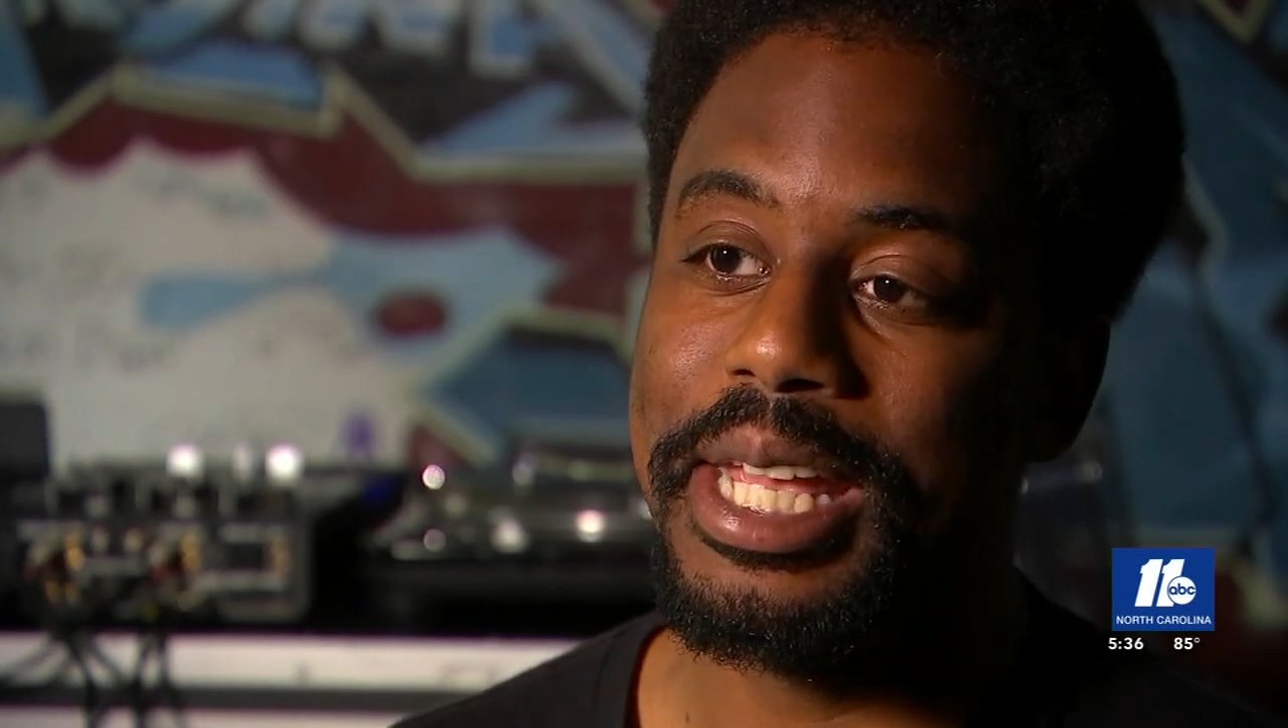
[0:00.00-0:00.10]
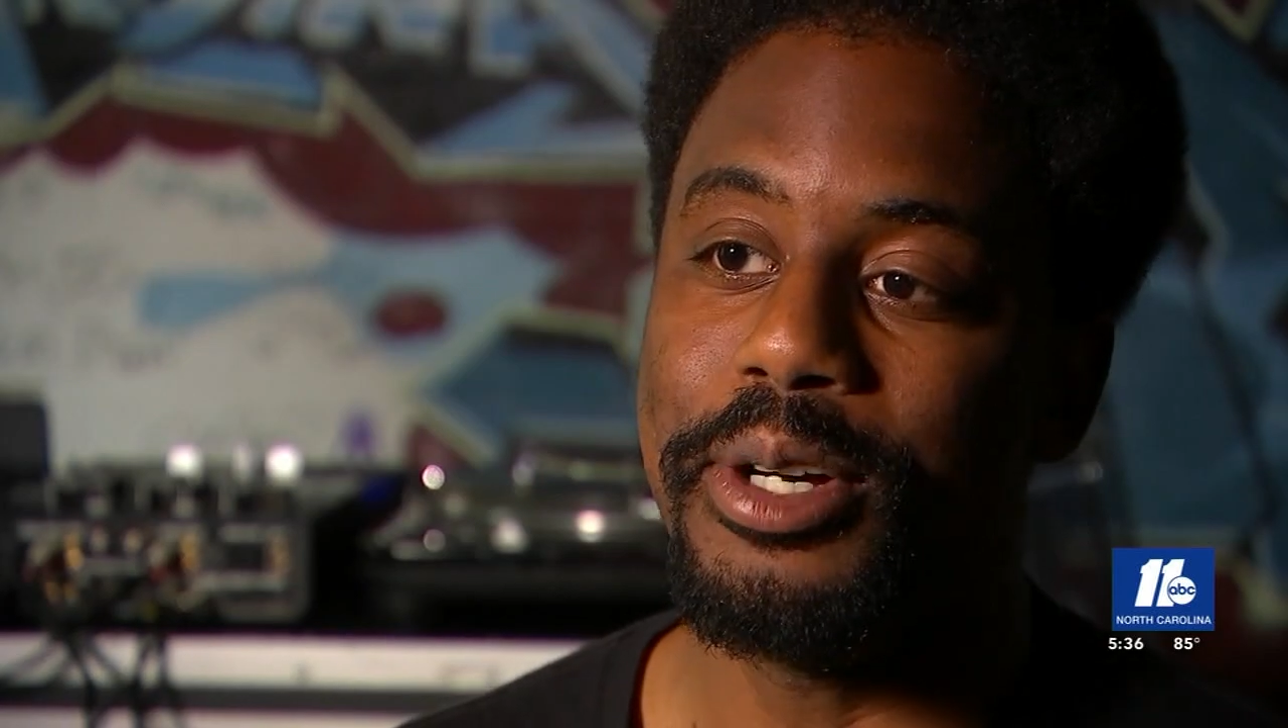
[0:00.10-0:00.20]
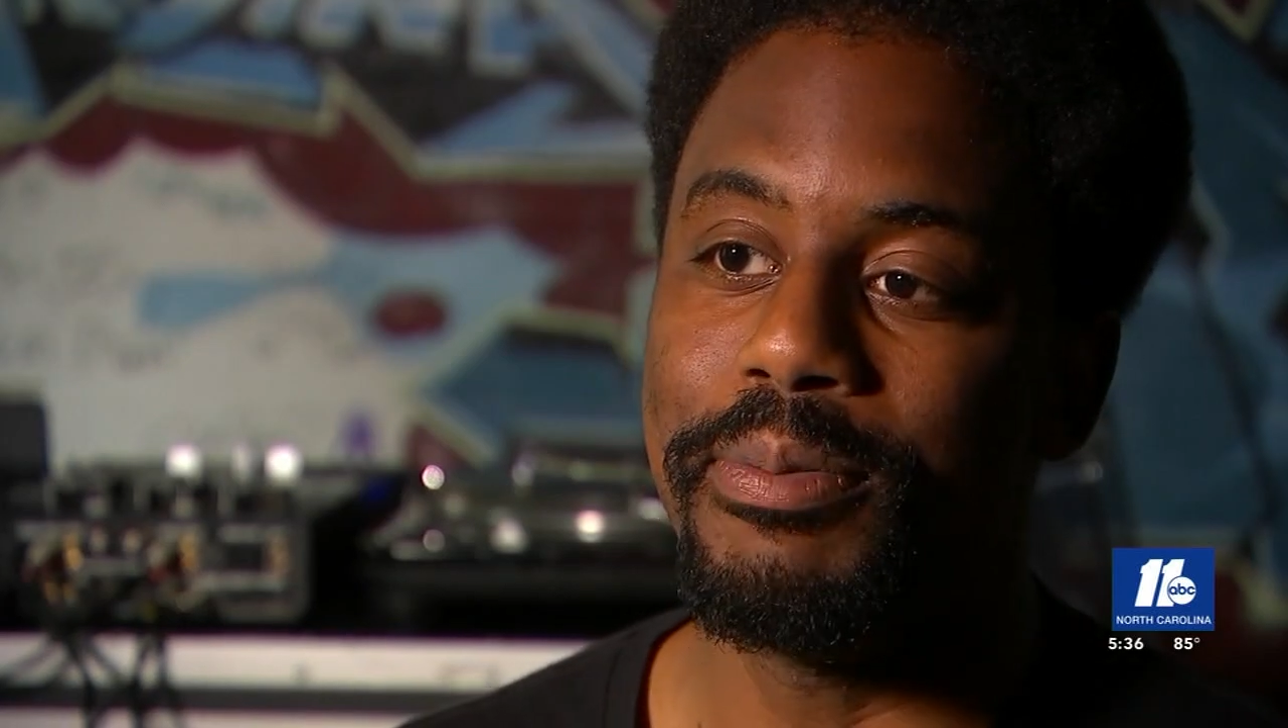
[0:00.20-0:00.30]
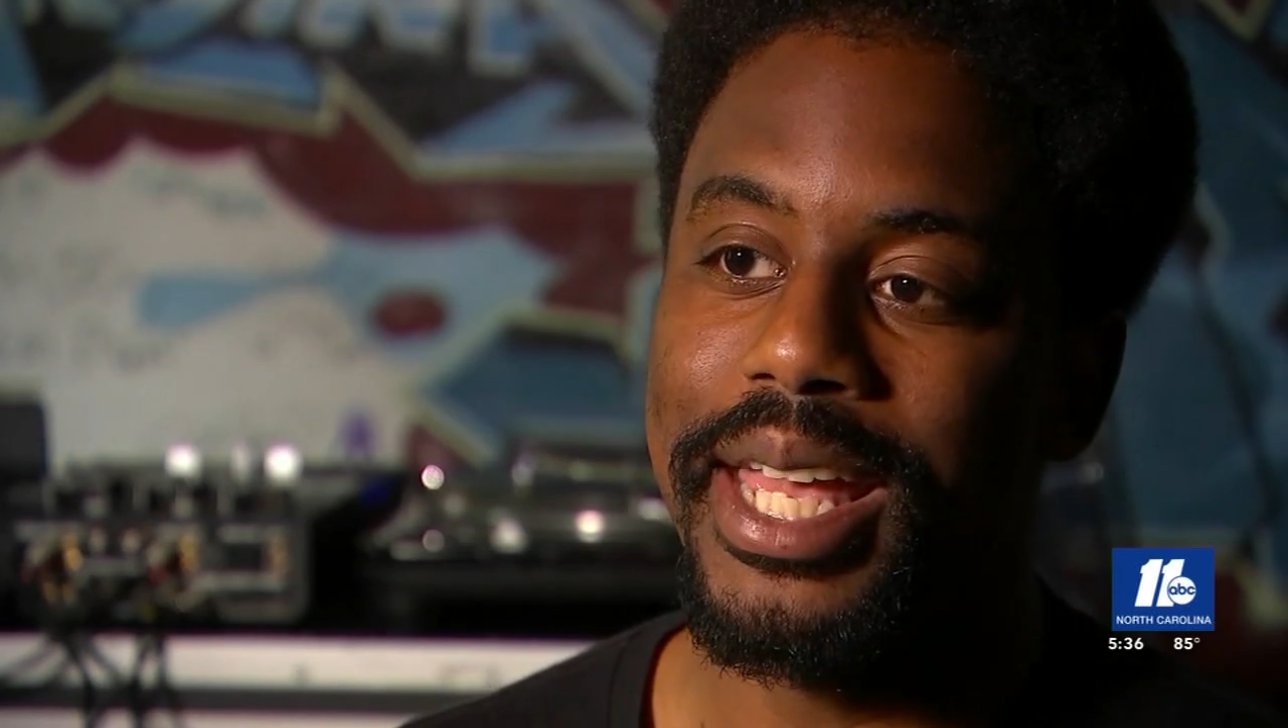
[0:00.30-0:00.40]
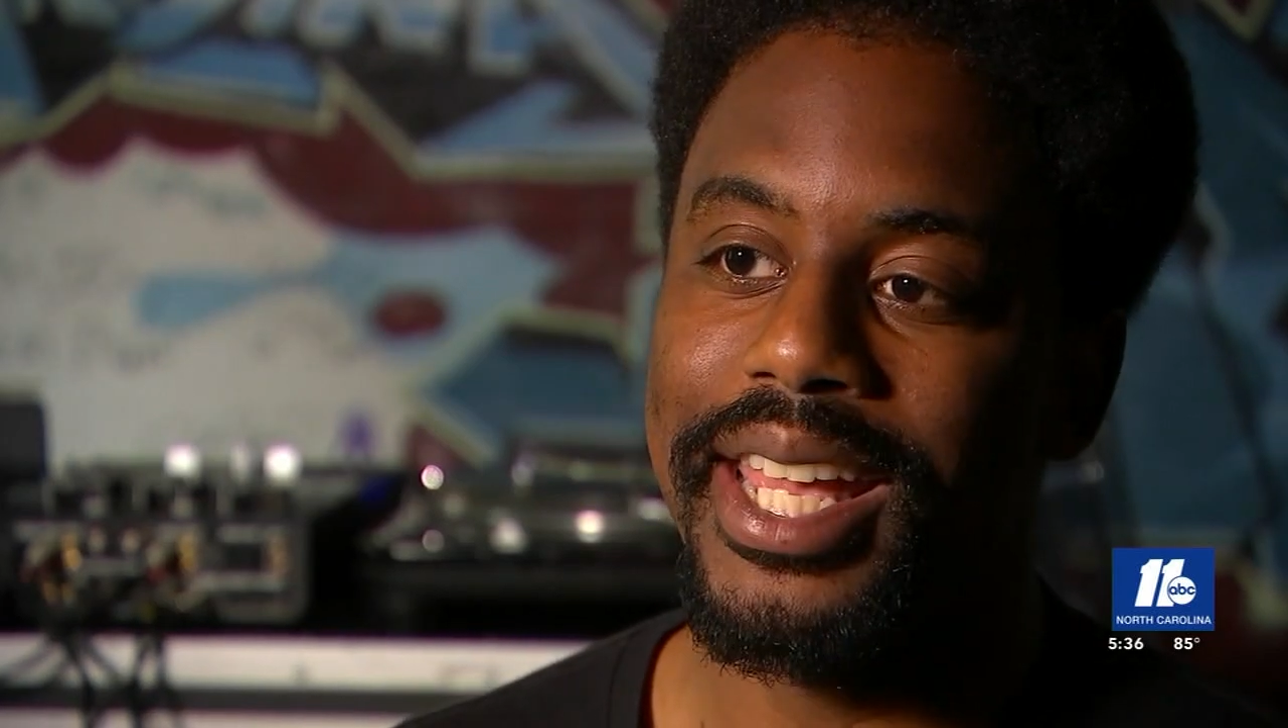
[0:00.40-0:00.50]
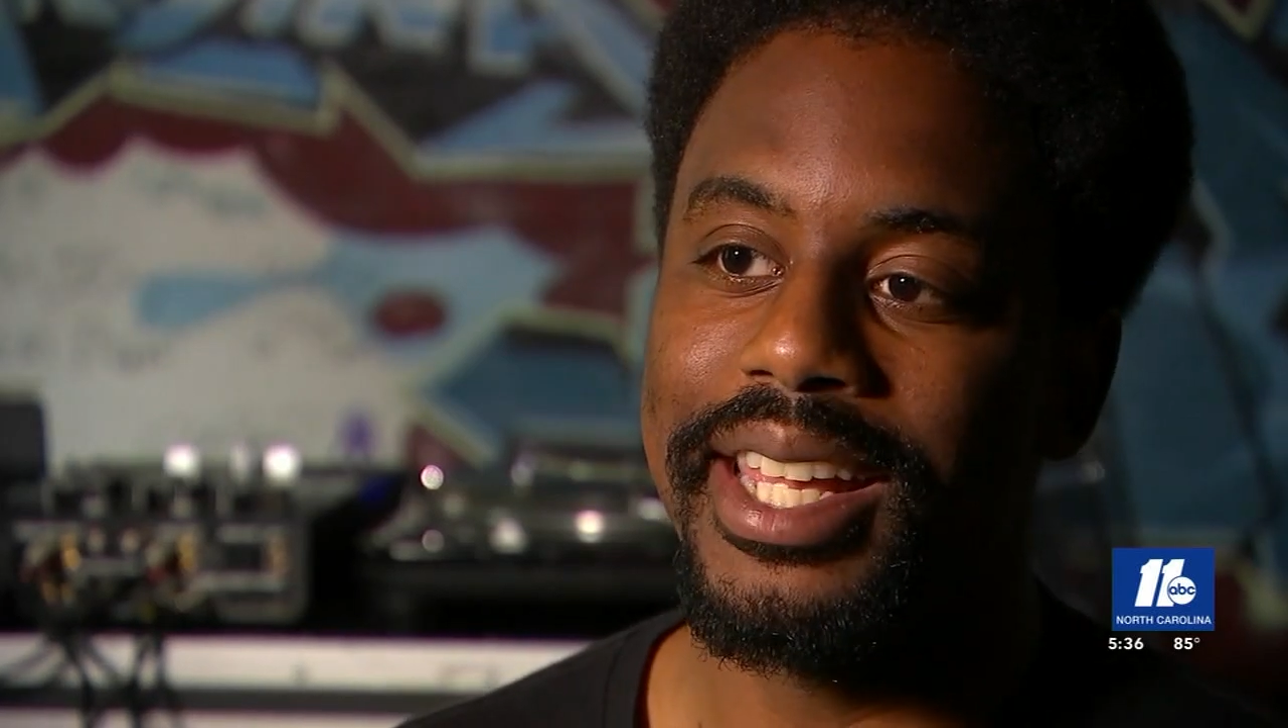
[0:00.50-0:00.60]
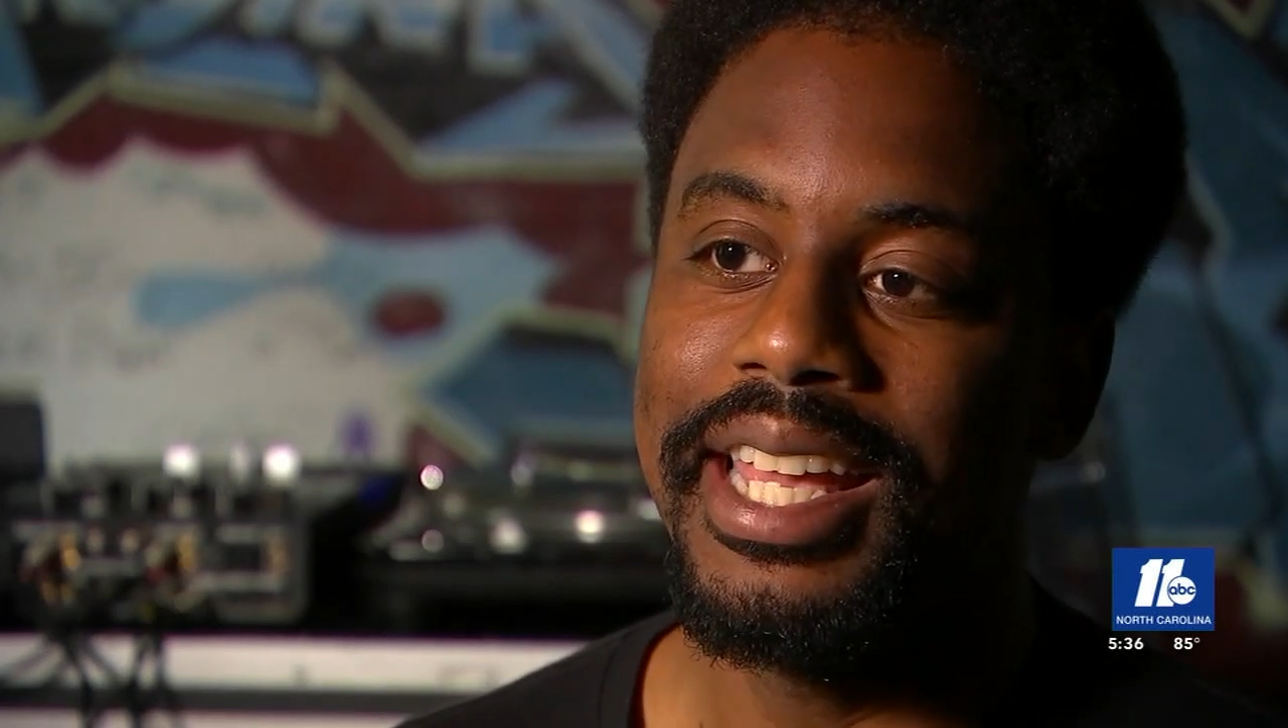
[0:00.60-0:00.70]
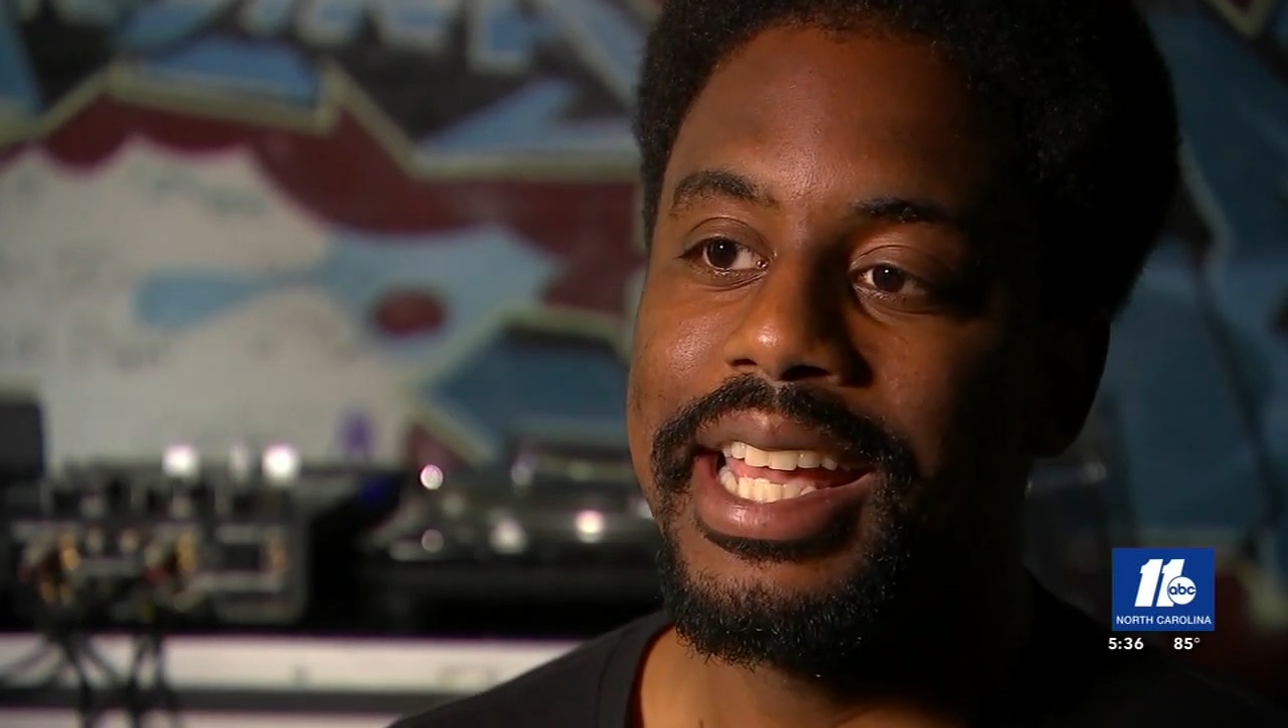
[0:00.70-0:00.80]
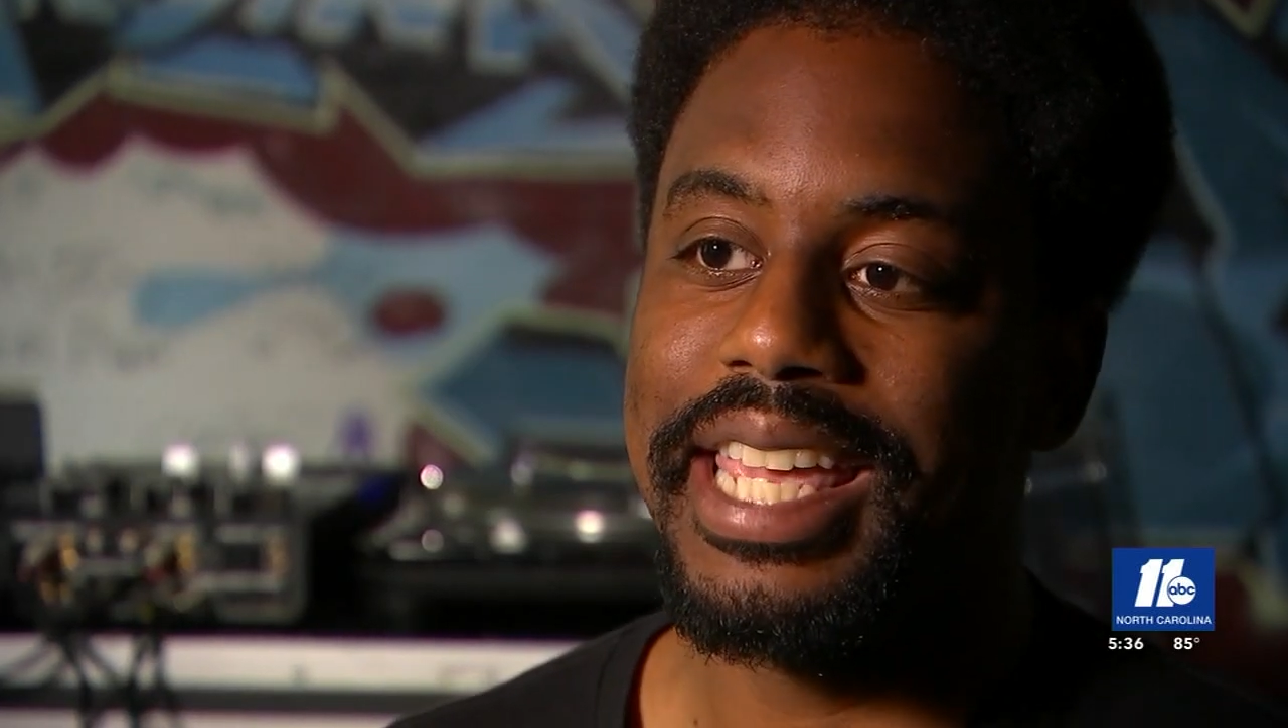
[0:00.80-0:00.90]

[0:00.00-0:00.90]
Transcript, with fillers: Hill, man.